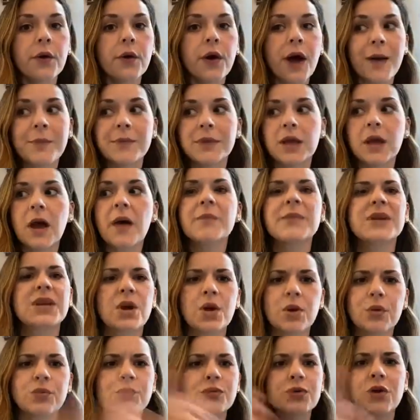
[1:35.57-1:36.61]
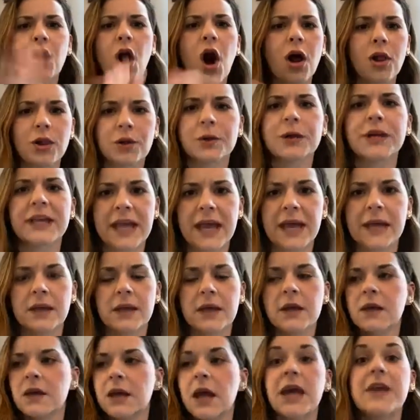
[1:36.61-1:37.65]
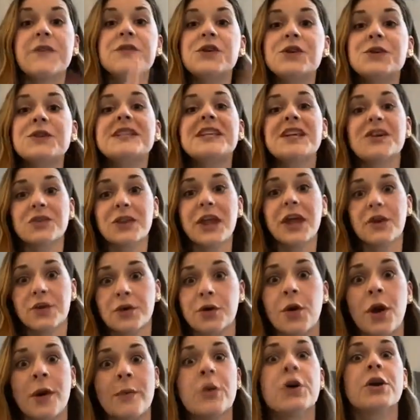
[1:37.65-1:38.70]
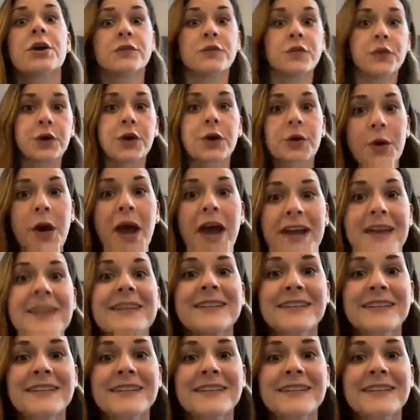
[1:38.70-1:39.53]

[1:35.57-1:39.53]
I'm gonna go call her again. If you see her, let her know I'm looking for her, okay?